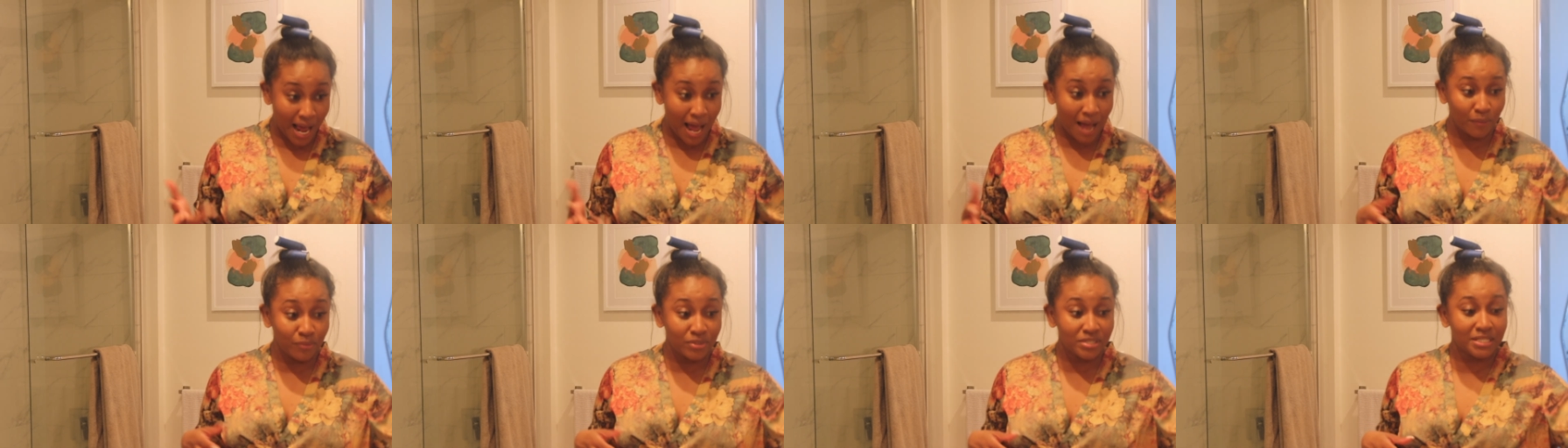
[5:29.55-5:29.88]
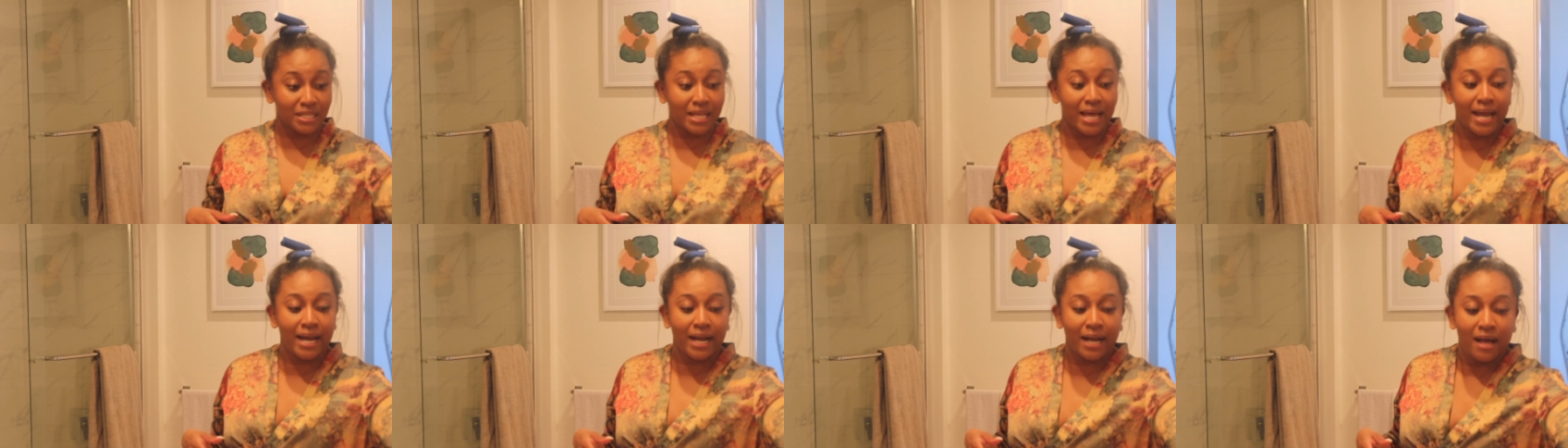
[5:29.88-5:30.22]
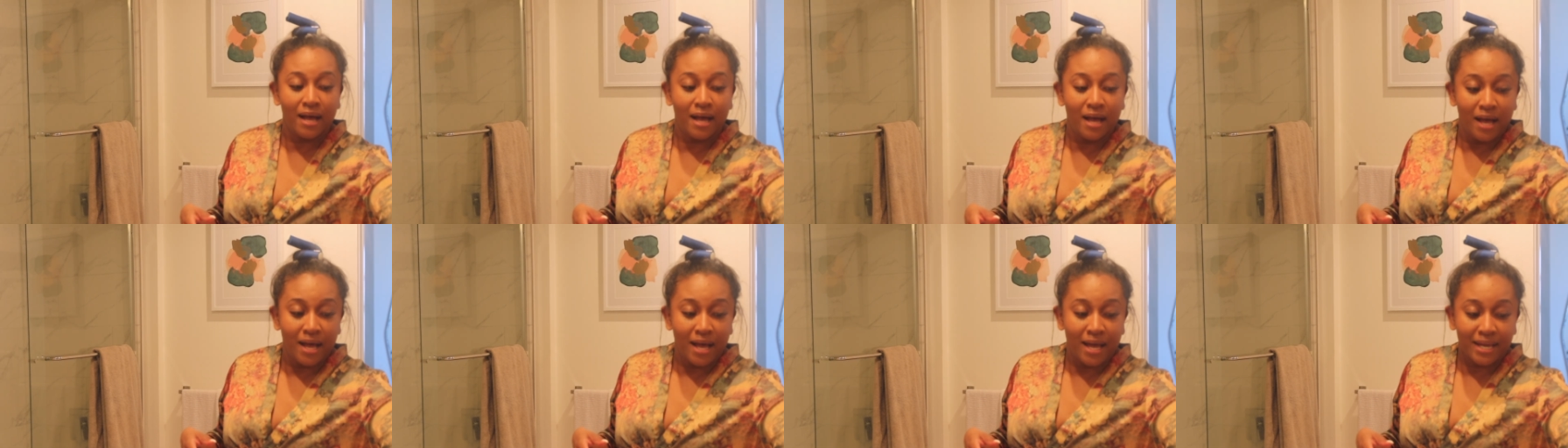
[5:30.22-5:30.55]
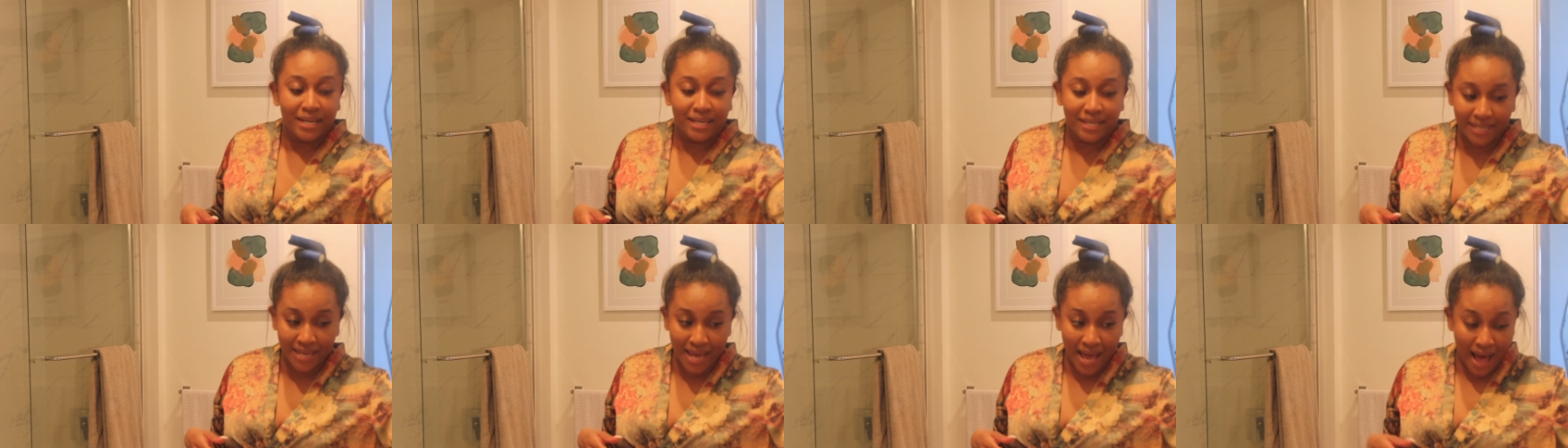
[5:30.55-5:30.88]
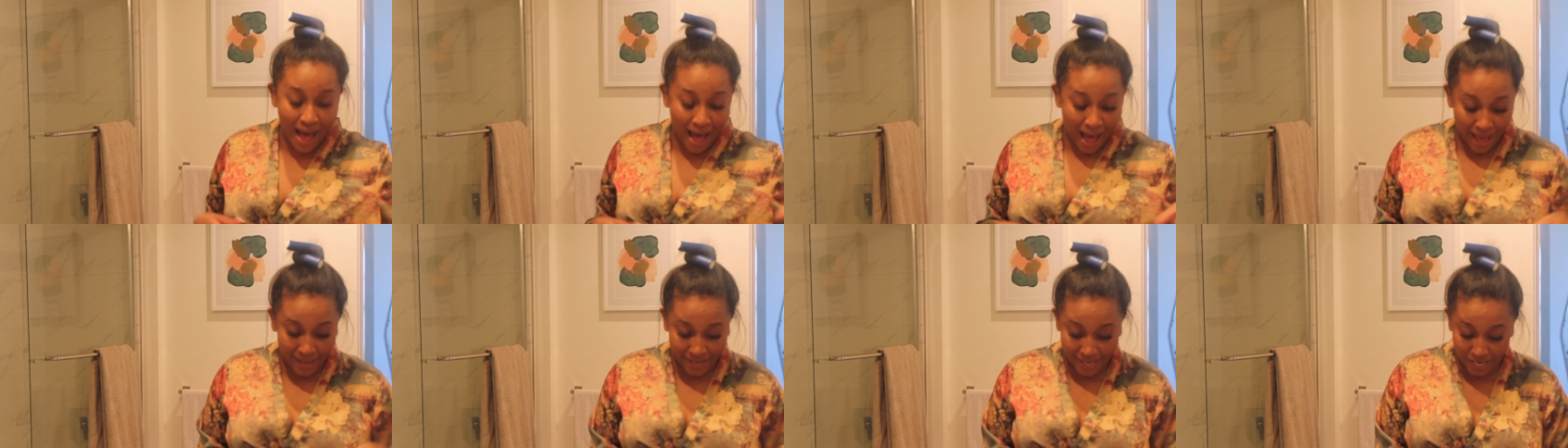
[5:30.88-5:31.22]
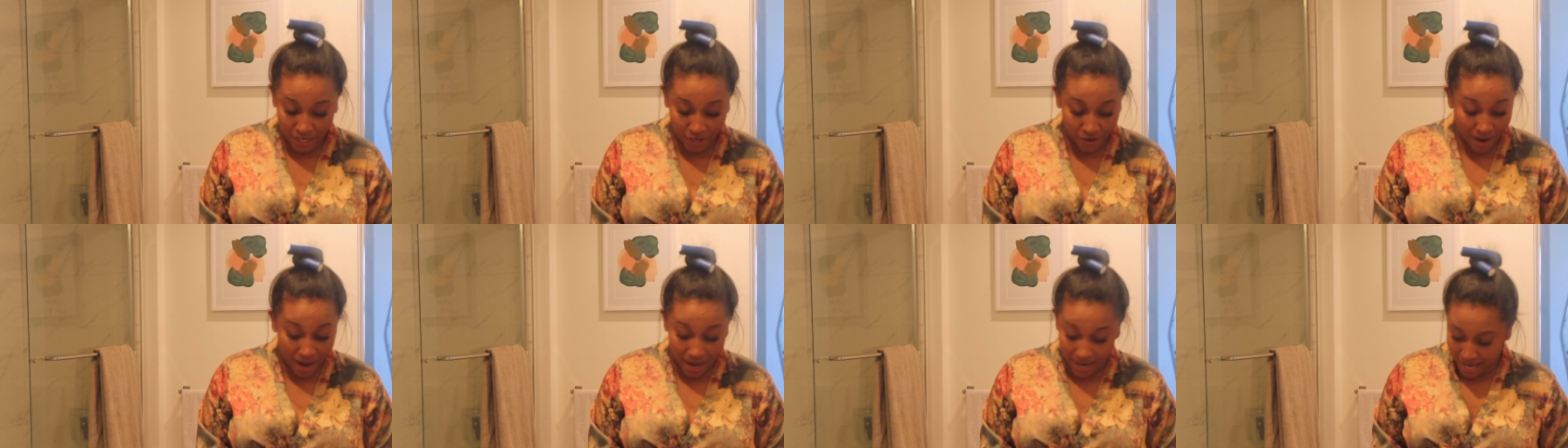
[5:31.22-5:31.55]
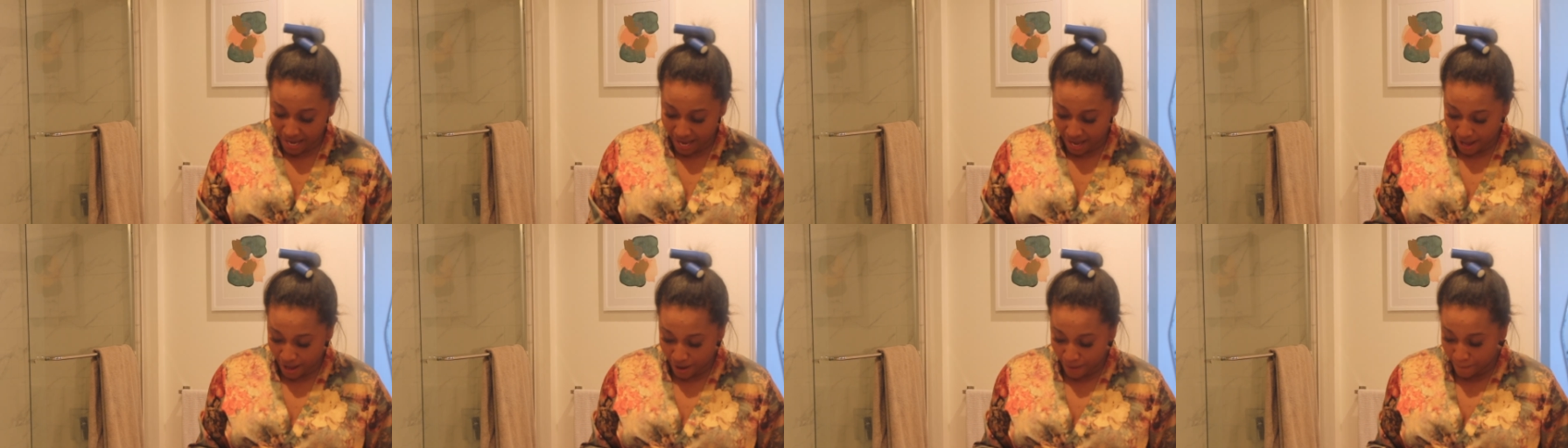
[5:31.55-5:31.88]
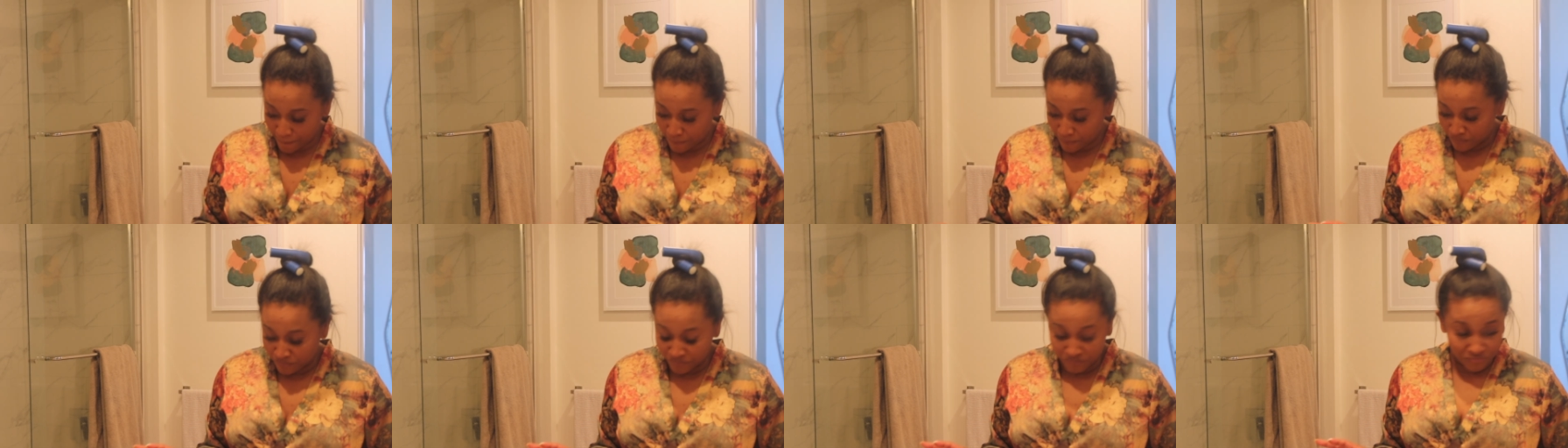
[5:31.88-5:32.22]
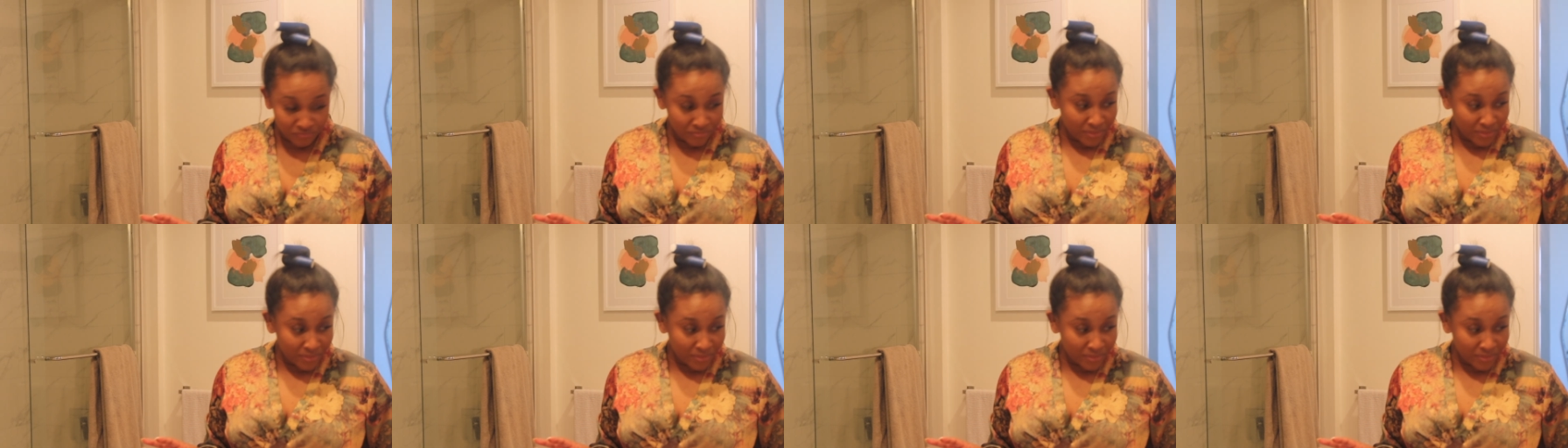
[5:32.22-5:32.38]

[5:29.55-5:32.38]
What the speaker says: I was like, yeah, here I am,